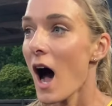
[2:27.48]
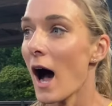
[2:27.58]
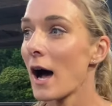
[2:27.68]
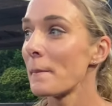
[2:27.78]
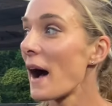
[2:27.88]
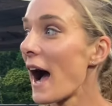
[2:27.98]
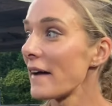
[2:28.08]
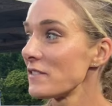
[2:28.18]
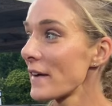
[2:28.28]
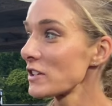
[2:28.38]

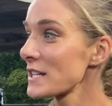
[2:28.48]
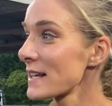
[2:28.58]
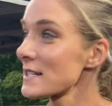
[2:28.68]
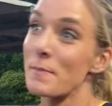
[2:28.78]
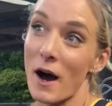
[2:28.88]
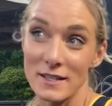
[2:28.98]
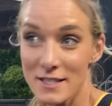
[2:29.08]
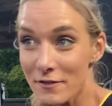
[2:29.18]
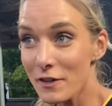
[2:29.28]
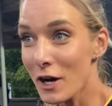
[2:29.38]
I've never tested
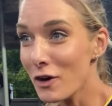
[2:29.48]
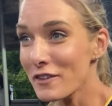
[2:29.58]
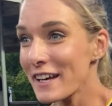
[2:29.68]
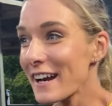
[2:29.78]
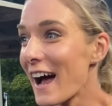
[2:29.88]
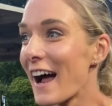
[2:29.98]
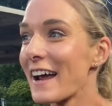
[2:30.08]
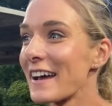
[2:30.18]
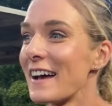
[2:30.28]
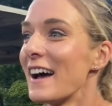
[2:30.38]
positive for COVID.
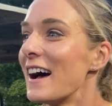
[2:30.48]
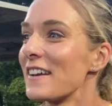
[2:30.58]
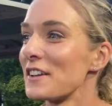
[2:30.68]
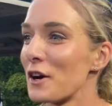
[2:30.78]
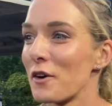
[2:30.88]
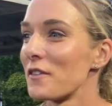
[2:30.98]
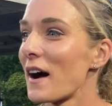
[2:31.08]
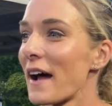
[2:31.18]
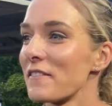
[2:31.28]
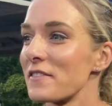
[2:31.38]

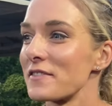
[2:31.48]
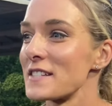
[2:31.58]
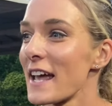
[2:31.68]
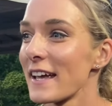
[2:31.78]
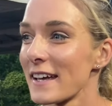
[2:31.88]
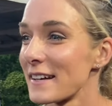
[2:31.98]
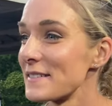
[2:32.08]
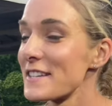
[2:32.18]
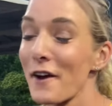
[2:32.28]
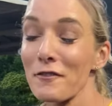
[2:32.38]
I've
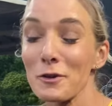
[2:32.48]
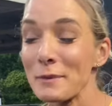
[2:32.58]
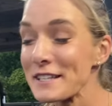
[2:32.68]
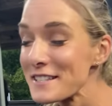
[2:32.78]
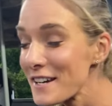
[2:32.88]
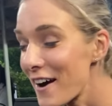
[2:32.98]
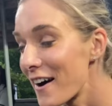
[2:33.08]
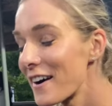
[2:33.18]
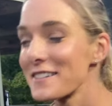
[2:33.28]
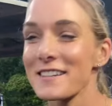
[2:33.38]
taken several
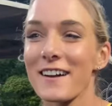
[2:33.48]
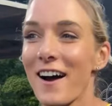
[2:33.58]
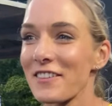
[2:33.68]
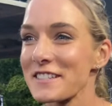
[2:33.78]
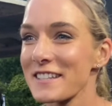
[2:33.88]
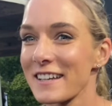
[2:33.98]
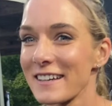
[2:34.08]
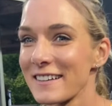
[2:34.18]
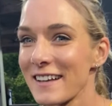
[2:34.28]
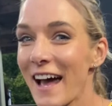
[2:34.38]
PCRs and
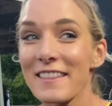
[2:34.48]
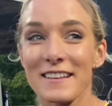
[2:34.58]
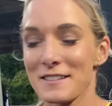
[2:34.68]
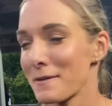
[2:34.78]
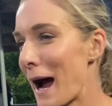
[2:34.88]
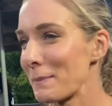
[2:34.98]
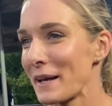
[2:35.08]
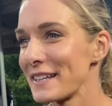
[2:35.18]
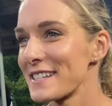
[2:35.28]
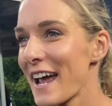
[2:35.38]
obviously endless
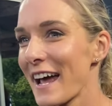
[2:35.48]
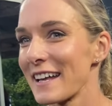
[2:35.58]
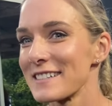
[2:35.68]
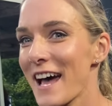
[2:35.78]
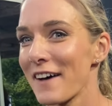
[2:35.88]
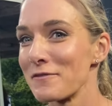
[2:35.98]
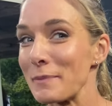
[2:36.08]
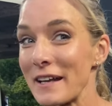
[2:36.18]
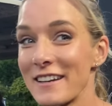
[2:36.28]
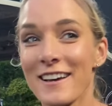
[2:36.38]
rapids and have
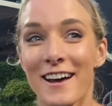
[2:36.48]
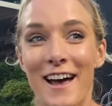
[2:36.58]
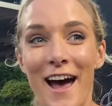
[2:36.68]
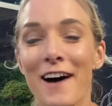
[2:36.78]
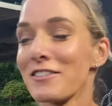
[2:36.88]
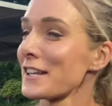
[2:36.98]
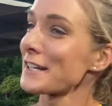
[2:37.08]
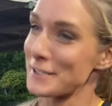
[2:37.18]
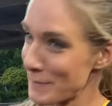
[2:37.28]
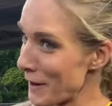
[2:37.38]
been heavily
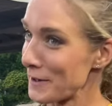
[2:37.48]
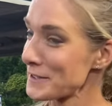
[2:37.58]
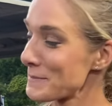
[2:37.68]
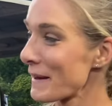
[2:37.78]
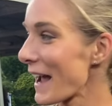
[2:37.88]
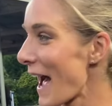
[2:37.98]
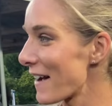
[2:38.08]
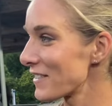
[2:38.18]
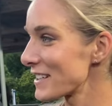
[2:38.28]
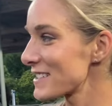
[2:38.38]
exposed, but I
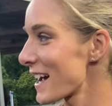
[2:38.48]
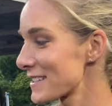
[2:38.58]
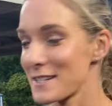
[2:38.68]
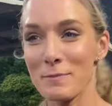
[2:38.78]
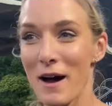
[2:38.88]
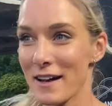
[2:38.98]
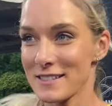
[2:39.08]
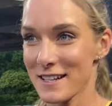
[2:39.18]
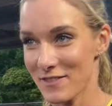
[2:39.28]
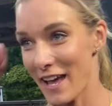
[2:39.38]
haven't tested
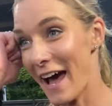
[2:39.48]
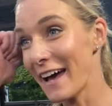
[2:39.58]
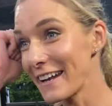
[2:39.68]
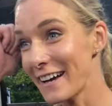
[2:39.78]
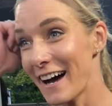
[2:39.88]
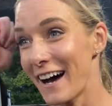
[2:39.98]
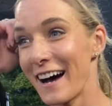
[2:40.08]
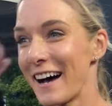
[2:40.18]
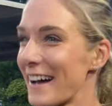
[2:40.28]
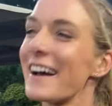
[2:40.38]
positive yet.
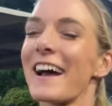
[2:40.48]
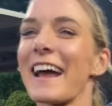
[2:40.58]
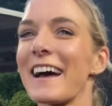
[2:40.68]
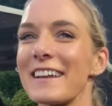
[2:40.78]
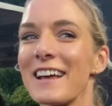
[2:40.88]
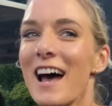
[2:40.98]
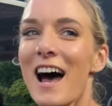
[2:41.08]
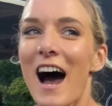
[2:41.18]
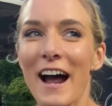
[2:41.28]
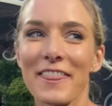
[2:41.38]
And
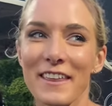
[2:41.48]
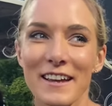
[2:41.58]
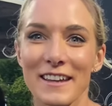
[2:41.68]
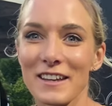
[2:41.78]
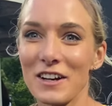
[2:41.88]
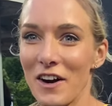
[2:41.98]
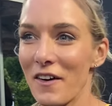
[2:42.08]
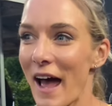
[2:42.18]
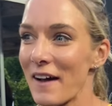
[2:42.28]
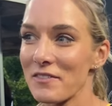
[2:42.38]
I think, you know,
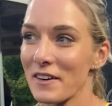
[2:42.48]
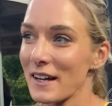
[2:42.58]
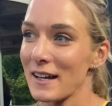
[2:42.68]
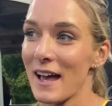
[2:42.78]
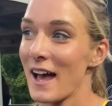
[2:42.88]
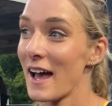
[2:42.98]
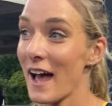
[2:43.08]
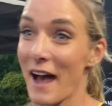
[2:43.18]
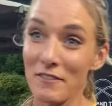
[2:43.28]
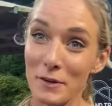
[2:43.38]

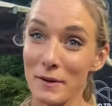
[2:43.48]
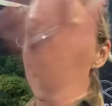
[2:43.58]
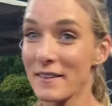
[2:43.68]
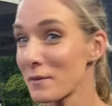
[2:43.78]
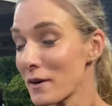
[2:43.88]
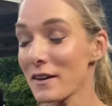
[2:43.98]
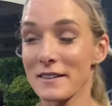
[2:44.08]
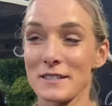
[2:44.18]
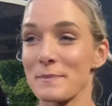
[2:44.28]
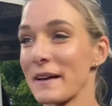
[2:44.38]
everyone in the world
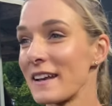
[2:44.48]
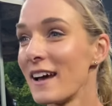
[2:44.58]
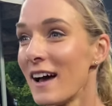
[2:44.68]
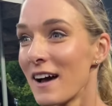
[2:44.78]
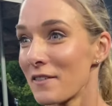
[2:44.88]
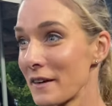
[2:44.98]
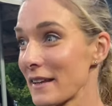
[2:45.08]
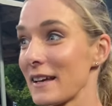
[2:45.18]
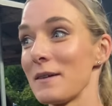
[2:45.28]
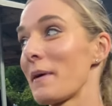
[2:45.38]
has been
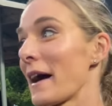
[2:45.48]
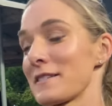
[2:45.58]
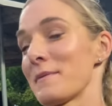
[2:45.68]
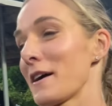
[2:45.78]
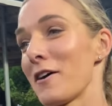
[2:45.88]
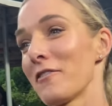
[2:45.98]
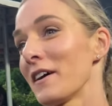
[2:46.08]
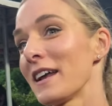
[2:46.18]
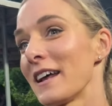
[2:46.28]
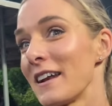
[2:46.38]
really impacted by COVID,
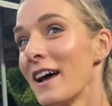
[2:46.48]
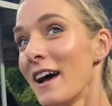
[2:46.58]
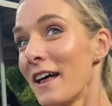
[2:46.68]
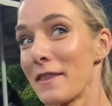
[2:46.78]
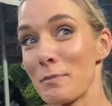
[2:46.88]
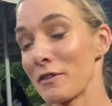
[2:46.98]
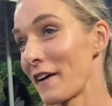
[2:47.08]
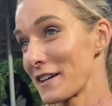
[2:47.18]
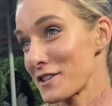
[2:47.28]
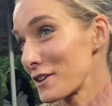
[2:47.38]
and the
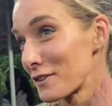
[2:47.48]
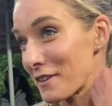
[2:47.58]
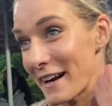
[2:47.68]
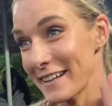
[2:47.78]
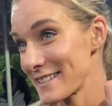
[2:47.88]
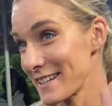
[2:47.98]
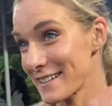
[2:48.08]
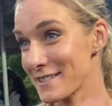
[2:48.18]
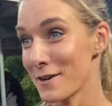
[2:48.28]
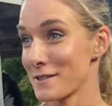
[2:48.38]
professional running scene
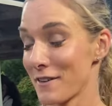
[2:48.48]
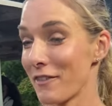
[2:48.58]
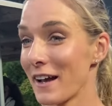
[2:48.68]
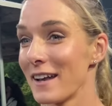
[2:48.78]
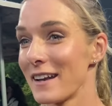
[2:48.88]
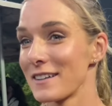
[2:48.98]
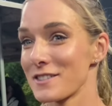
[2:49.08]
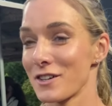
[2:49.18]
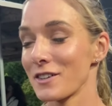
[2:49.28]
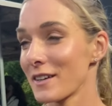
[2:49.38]
is no different, and it's
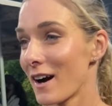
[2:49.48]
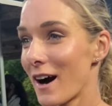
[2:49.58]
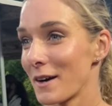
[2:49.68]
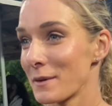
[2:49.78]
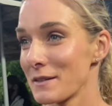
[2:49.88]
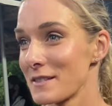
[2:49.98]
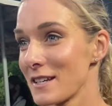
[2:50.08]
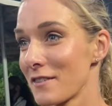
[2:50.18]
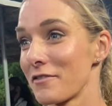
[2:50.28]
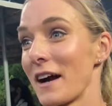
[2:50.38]
certainly hard when you see
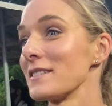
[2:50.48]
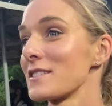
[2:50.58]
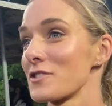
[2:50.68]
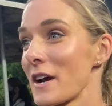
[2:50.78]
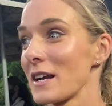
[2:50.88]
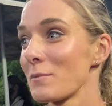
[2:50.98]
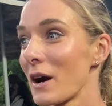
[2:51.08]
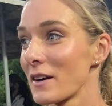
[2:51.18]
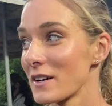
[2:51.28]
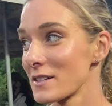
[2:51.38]
your friends and training
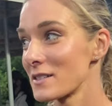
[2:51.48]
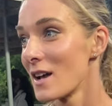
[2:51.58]
partners